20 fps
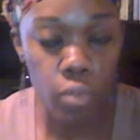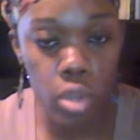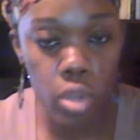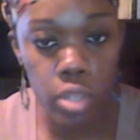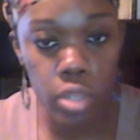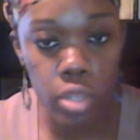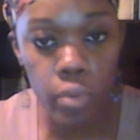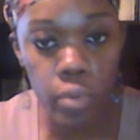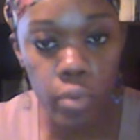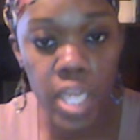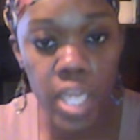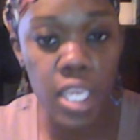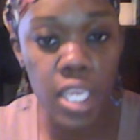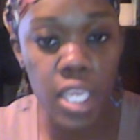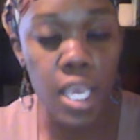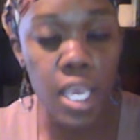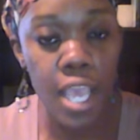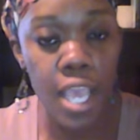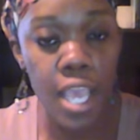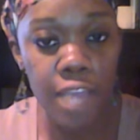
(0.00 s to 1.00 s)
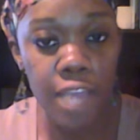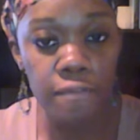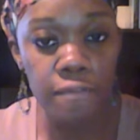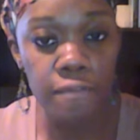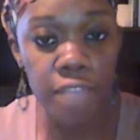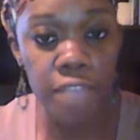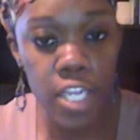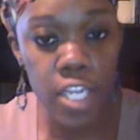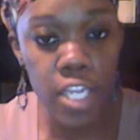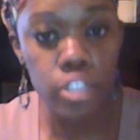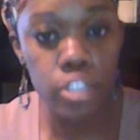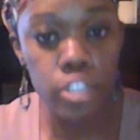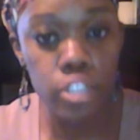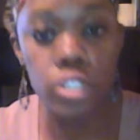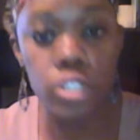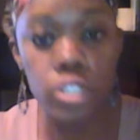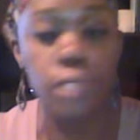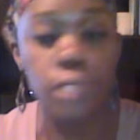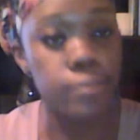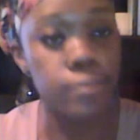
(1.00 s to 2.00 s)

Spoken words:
When they're ready and finished,